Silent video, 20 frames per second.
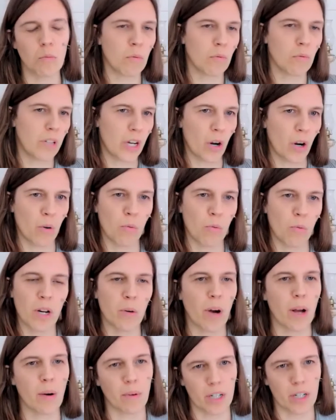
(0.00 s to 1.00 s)
You know, what
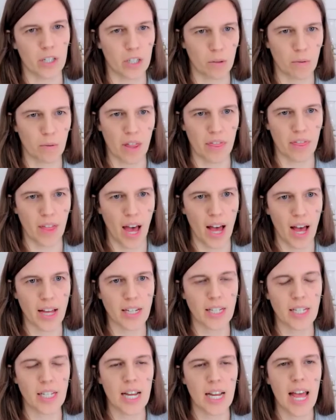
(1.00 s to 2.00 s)
do I want to do with
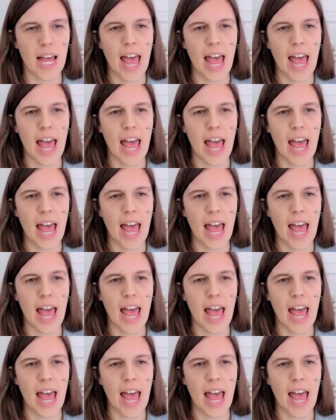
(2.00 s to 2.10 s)
that?